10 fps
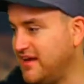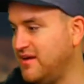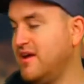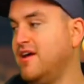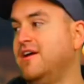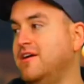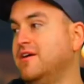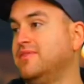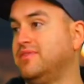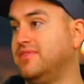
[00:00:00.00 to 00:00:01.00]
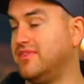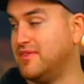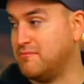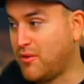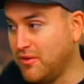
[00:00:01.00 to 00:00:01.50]
then
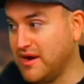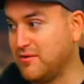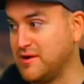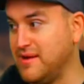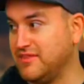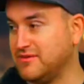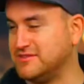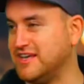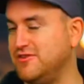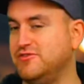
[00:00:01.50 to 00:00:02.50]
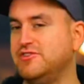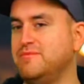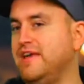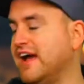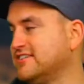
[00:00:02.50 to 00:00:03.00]
the point I want to make though is that you
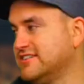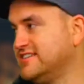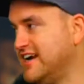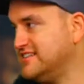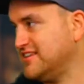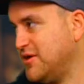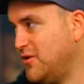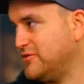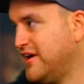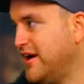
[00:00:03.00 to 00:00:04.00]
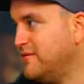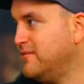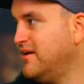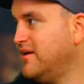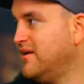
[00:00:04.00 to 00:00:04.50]
should be exercising the whole
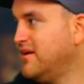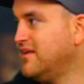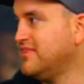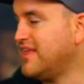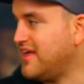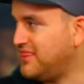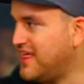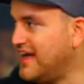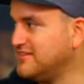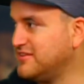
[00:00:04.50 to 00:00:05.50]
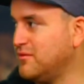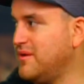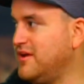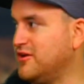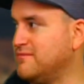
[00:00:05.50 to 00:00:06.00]
time. That's the
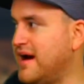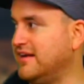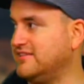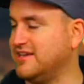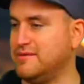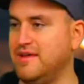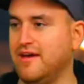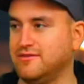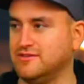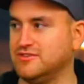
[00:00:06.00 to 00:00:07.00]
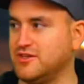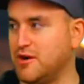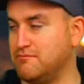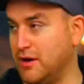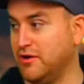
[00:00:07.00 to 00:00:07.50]
way your body's going to be able to
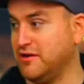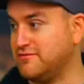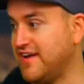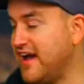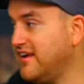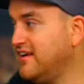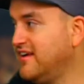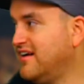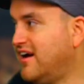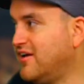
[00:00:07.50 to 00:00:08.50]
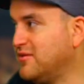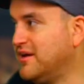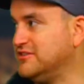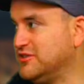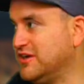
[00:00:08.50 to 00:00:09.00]
start burning fat.
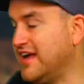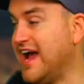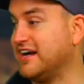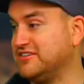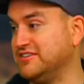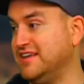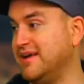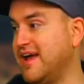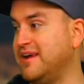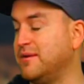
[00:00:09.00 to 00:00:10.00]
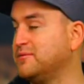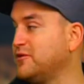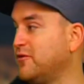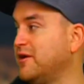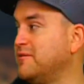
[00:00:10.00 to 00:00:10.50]
Otherwise, you're going to actually end up
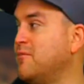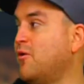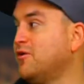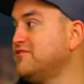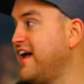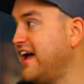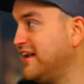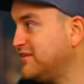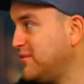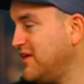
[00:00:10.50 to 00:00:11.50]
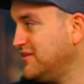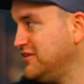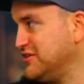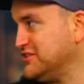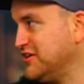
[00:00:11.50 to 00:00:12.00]
storing more fat as well
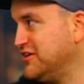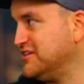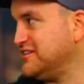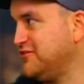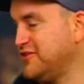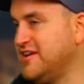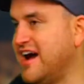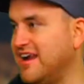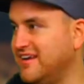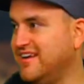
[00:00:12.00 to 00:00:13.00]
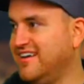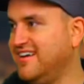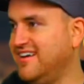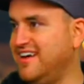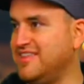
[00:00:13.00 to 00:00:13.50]
in your sugars if you're not
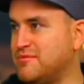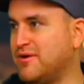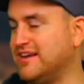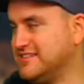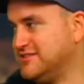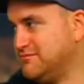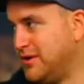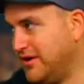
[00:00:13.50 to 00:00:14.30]
in the process